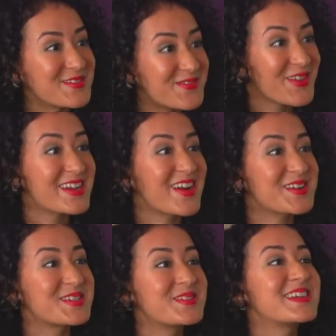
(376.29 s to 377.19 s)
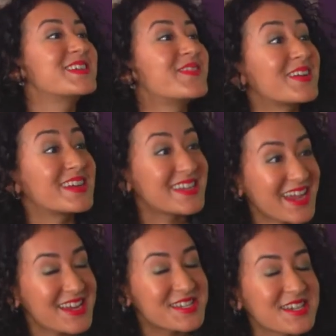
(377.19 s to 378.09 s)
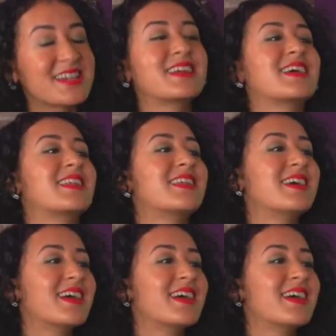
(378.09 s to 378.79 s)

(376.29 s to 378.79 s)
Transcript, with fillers: and very cartoony and very engaging and